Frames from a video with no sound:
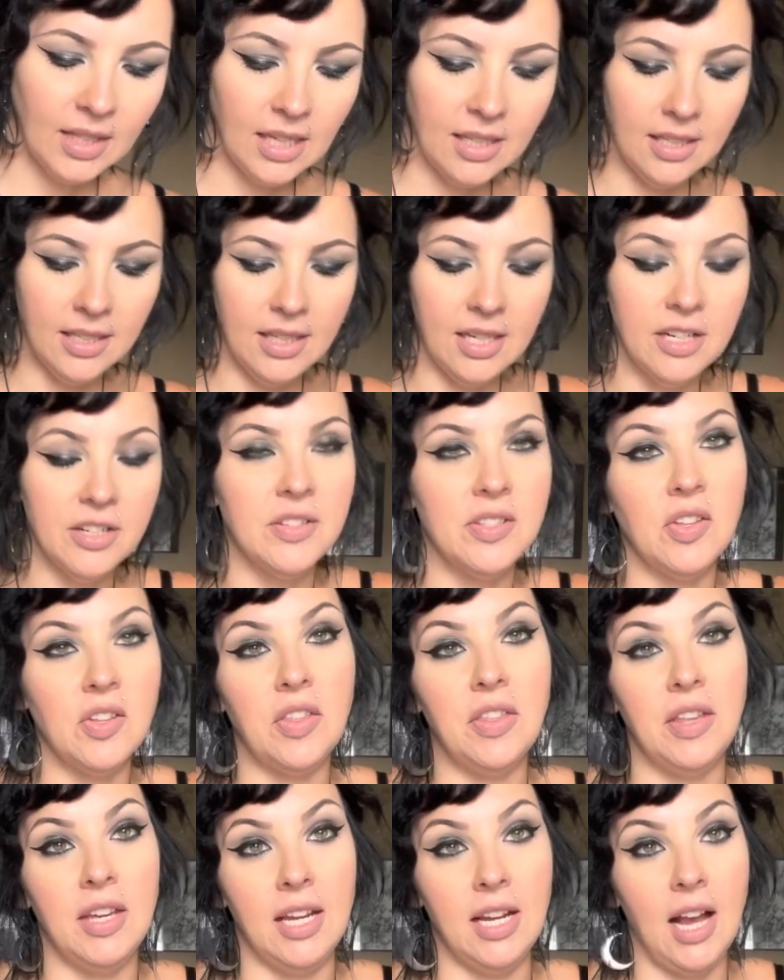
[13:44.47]
Here's the
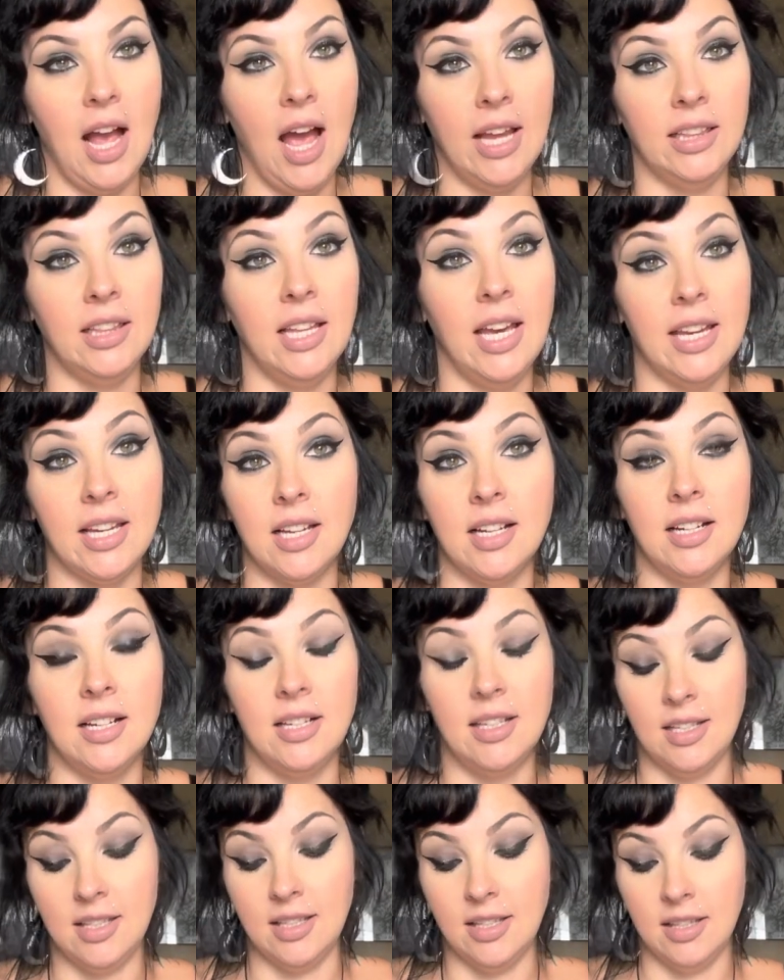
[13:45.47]
thing. I like
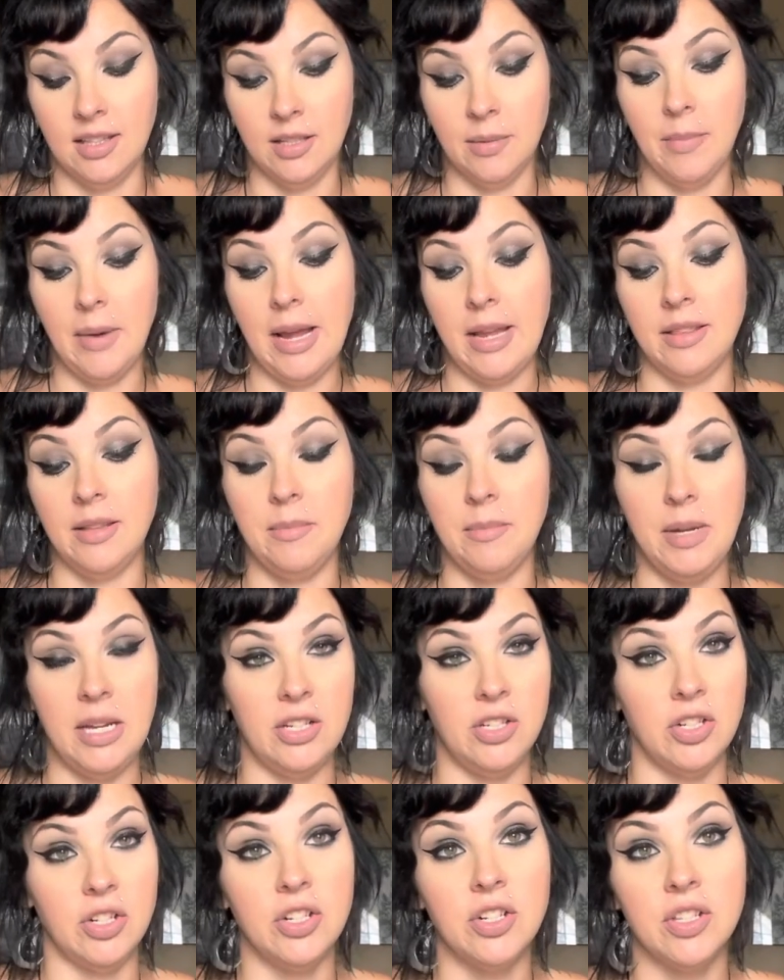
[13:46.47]
the
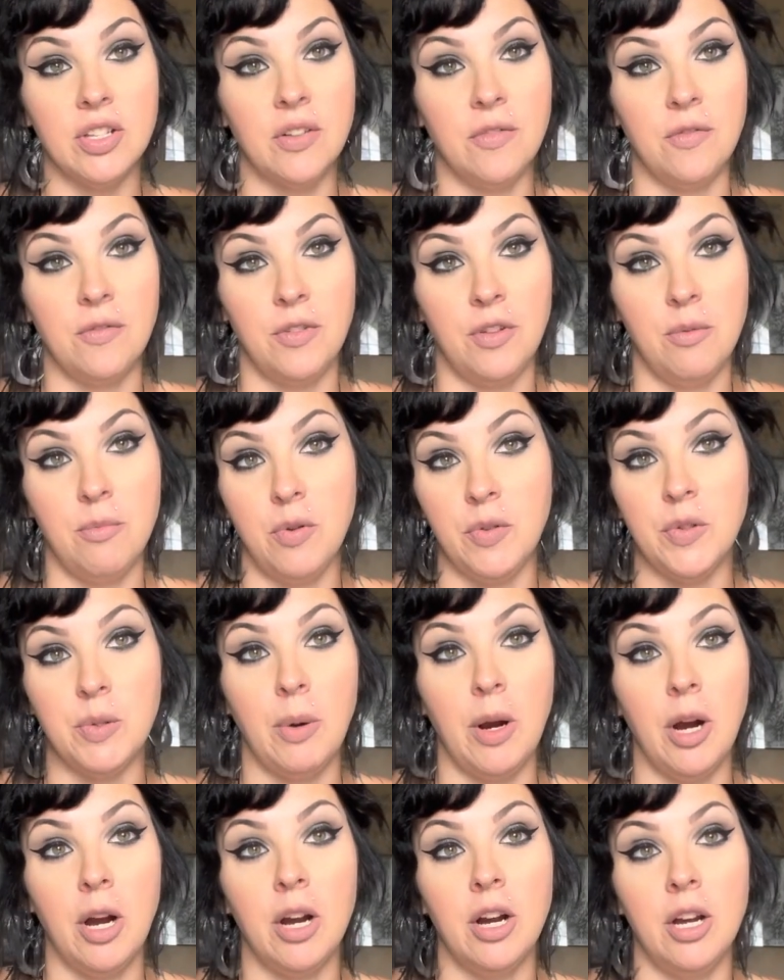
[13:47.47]
majors for the most
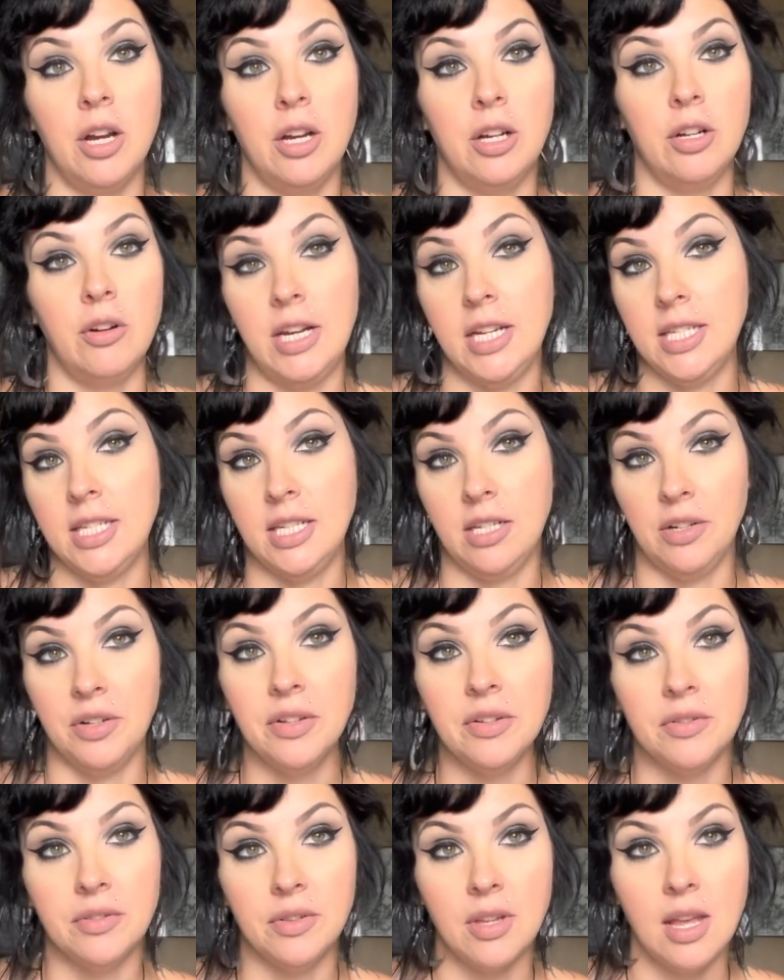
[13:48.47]
part a great deal.